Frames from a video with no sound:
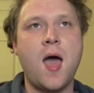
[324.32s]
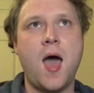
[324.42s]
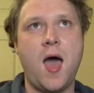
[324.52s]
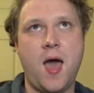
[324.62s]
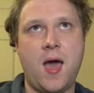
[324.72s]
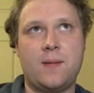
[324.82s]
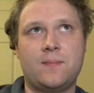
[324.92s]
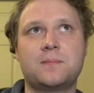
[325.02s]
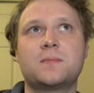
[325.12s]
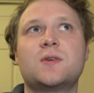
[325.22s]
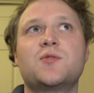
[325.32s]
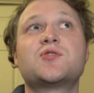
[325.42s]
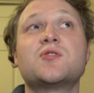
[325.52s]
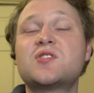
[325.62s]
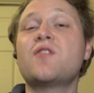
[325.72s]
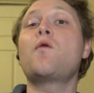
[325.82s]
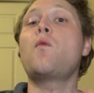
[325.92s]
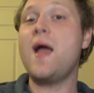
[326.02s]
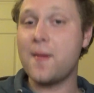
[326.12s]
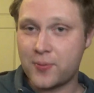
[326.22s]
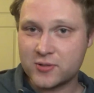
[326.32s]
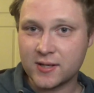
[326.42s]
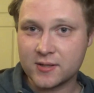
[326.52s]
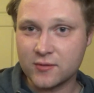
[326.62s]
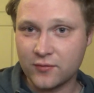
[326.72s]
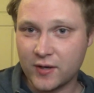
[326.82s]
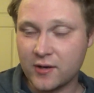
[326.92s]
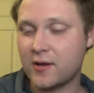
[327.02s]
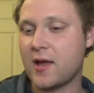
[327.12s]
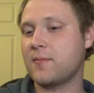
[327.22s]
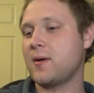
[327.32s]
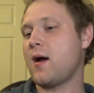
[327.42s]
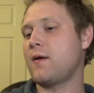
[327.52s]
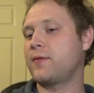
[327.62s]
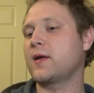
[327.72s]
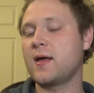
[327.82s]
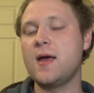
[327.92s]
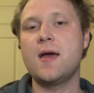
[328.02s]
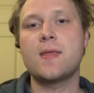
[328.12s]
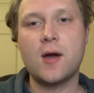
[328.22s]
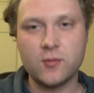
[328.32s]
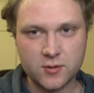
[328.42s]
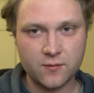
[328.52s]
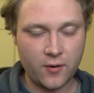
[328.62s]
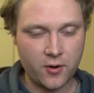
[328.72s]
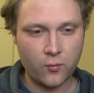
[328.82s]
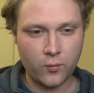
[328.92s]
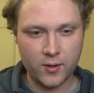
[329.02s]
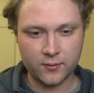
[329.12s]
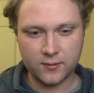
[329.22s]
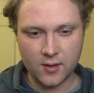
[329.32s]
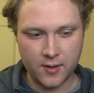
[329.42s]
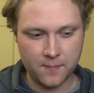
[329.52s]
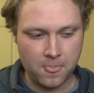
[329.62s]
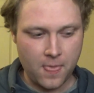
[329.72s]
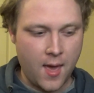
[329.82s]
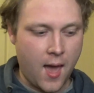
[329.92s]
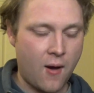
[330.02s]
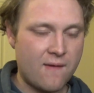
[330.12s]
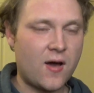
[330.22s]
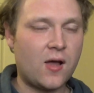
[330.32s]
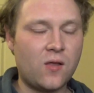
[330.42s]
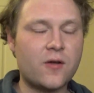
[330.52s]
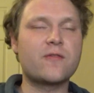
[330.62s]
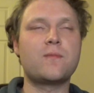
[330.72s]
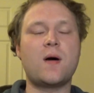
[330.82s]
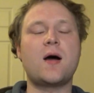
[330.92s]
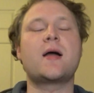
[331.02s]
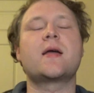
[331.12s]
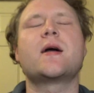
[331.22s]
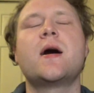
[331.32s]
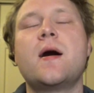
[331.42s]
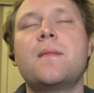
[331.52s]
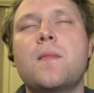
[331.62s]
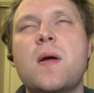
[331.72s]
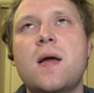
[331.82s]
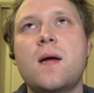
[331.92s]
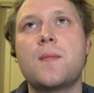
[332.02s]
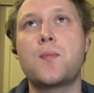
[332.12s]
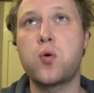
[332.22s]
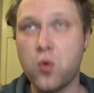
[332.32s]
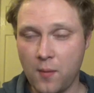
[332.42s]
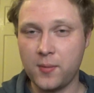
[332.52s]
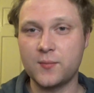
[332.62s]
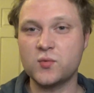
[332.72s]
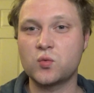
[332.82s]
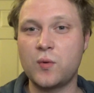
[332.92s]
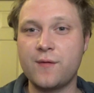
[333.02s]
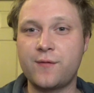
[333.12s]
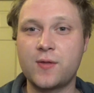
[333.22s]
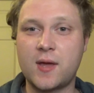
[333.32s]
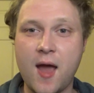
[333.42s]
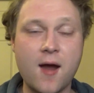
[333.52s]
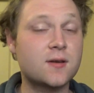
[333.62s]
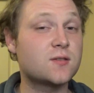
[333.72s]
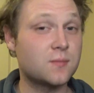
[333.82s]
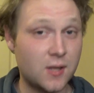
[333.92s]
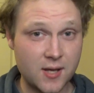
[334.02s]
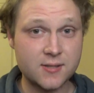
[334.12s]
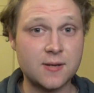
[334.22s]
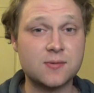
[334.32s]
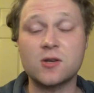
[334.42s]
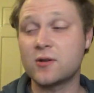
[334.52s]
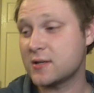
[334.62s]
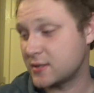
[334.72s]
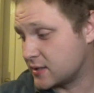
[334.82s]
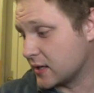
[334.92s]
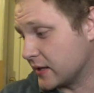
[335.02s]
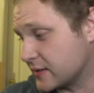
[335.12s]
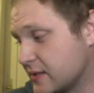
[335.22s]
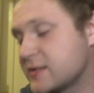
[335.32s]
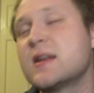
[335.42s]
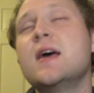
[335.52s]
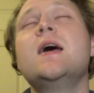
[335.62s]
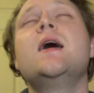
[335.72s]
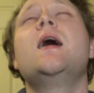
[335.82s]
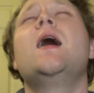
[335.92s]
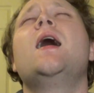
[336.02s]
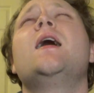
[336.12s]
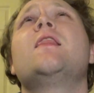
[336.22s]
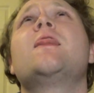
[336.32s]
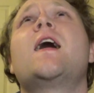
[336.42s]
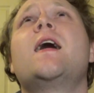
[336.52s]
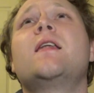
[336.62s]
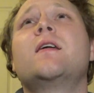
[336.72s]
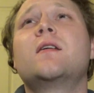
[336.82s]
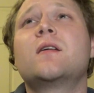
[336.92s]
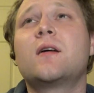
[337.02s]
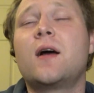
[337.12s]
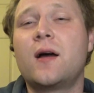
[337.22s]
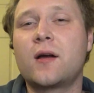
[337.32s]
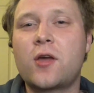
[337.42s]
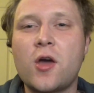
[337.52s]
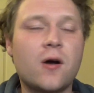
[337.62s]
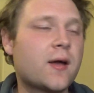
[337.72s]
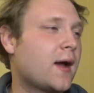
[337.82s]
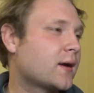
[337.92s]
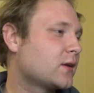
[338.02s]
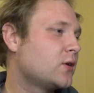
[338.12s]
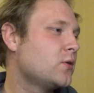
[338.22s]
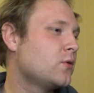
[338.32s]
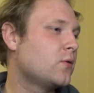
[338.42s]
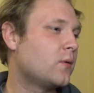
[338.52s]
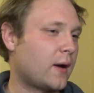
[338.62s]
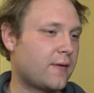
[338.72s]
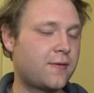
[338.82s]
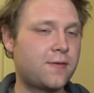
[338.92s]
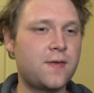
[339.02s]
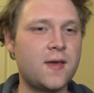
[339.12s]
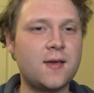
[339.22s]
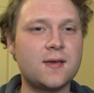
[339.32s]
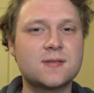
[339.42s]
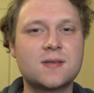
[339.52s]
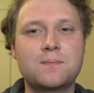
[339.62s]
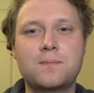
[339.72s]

Also self-aware protagonist of a video game. I think that was very well done. However, a lot of my problems with the characters from the last episode still exist. That girl character who I think is